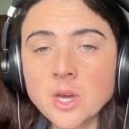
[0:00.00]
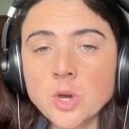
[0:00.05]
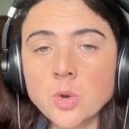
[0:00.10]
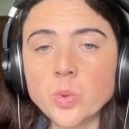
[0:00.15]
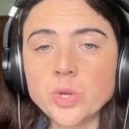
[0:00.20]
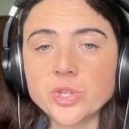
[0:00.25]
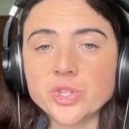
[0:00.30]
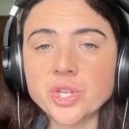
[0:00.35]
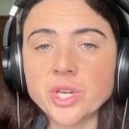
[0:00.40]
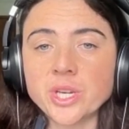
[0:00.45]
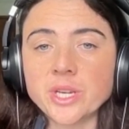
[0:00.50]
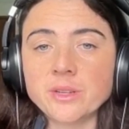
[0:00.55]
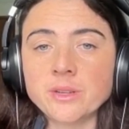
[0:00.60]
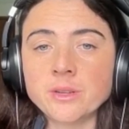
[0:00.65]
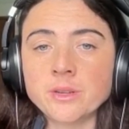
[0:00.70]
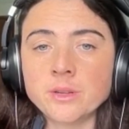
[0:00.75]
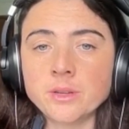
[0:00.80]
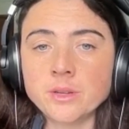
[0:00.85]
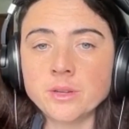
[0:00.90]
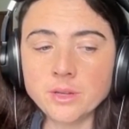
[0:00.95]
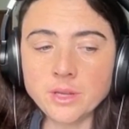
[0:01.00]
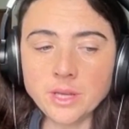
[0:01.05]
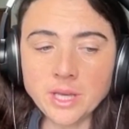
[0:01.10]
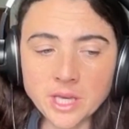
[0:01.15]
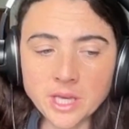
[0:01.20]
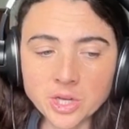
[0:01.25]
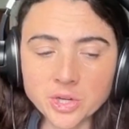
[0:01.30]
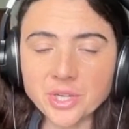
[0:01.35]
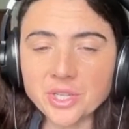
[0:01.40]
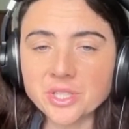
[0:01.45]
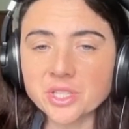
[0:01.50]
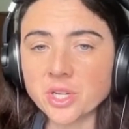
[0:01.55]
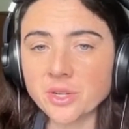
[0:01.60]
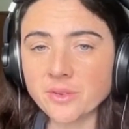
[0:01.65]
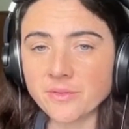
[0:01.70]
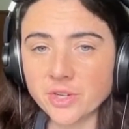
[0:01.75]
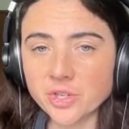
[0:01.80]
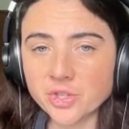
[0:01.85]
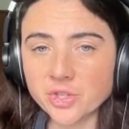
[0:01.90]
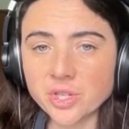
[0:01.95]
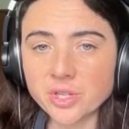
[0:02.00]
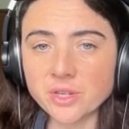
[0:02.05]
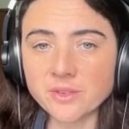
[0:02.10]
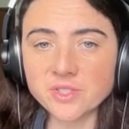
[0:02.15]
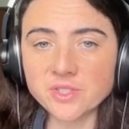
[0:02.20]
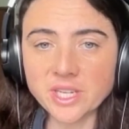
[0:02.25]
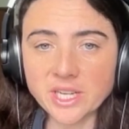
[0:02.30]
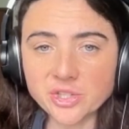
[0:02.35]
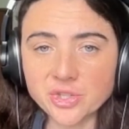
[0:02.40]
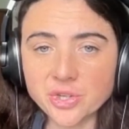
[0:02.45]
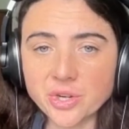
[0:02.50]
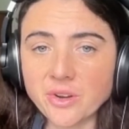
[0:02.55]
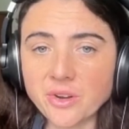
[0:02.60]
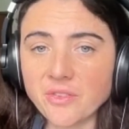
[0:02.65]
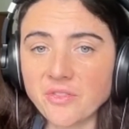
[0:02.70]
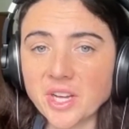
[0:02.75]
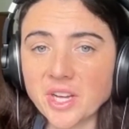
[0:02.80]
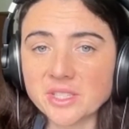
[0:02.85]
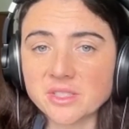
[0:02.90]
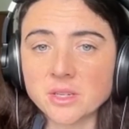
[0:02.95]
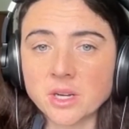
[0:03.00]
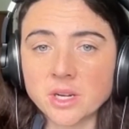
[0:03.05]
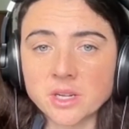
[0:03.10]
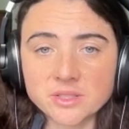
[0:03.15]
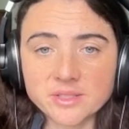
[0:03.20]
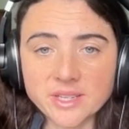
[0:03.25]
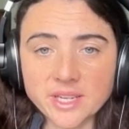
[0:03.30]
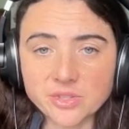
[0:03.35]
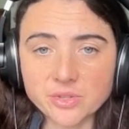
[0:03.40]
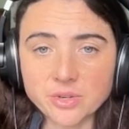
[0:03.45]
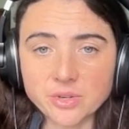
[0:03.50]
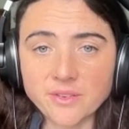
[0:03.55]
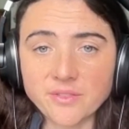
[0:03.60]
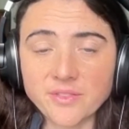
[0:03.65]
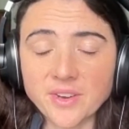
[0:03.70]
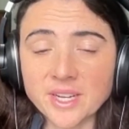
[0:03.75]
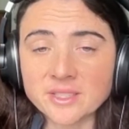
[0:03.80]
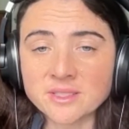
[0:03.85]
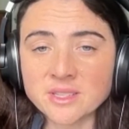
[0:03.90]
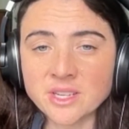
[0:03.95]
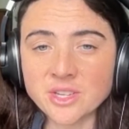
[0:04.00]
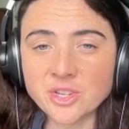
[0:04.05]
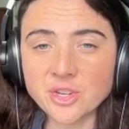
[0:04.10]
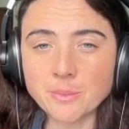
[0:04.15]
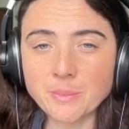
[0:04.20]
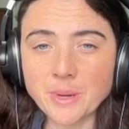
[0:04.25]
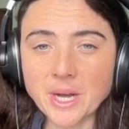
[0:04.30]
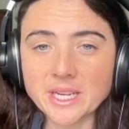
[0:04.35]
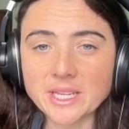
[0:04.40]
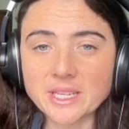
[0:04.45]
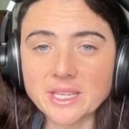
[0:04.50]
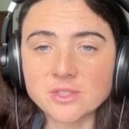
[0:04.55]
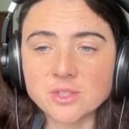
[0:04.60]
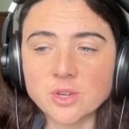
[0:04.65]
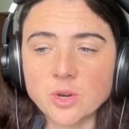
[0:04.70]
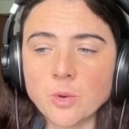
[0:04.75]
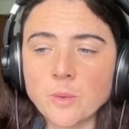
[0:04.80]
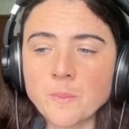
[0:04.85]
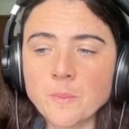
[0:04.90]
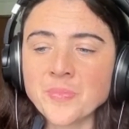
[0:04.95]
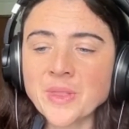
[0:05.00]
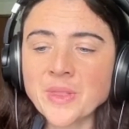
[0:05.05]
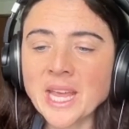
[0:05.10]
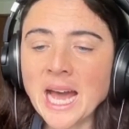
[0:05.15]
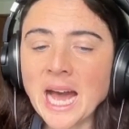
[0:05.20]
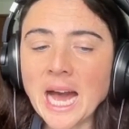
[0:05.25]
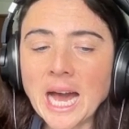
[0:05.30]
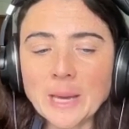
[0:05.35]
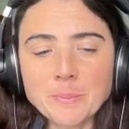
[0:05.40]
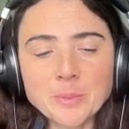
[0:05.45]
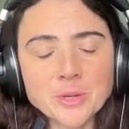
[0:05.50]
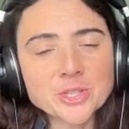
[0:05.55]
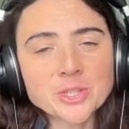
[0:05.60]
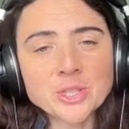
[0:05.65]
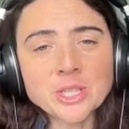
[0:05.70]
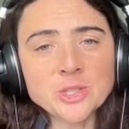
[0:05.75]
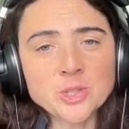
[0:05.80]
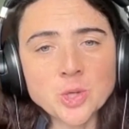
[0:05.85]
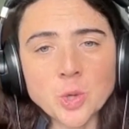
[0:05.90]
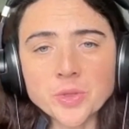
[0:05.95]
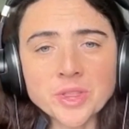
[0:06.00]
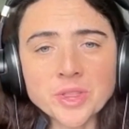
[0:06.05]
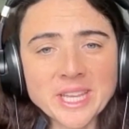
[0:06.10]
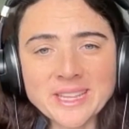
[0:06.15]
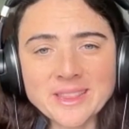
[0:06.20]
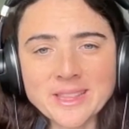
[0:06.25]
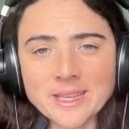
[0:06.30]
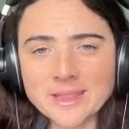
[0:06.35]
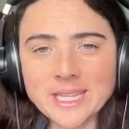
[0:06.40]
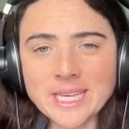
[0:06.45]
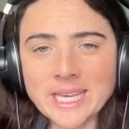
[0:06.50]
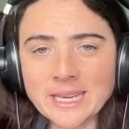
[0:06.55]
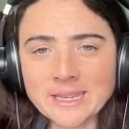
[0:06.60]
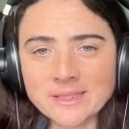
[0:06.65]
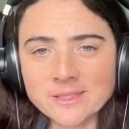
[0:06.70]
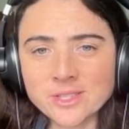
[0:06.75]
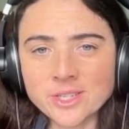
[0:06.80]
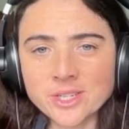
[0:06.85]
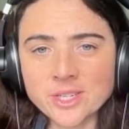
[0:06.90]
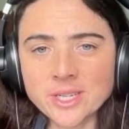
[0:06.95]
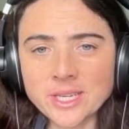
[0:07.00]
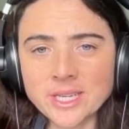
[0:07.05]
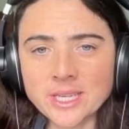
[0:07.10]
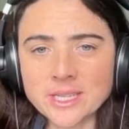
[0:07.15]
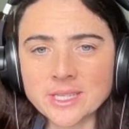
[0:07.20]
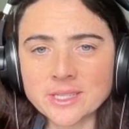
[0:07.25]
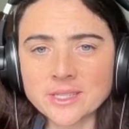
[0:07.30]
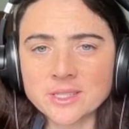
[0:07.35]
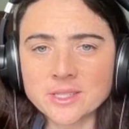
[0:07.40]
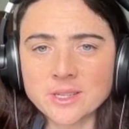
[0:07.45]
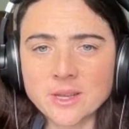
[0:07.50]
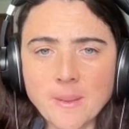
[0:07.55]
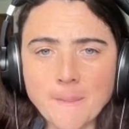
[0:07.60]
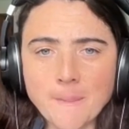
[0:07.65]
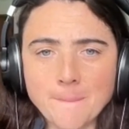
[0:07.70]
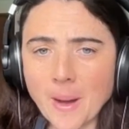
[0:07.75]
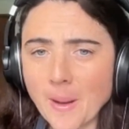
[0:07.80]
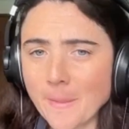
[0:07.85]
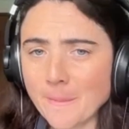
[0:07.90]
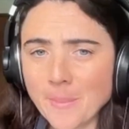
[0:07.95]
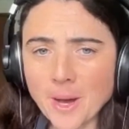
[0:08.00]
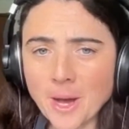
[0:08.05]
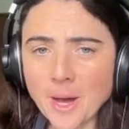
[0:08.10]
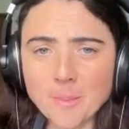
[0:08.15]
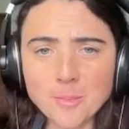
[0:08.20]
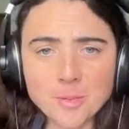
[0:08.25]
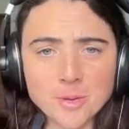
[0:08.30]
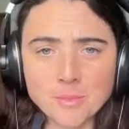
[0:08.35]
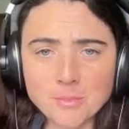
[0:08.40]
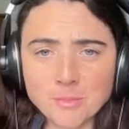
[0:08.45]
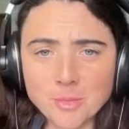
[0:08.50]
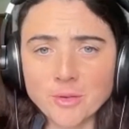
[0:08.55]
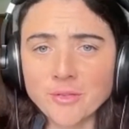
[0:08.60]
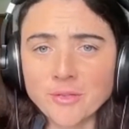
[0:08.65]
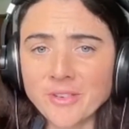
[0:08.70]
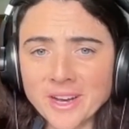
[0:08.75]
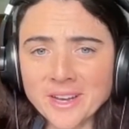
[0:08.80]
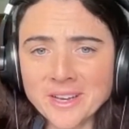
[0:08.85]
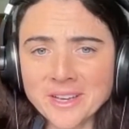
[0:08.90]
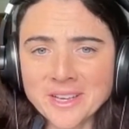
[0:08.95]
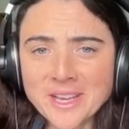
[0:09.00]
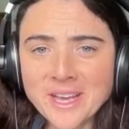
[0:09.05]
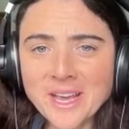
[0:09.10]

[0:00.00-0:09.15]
which can increase conversion of saturated fats to unsaturated fats in your body. So I personally don't think that the answer is bump up MUFA.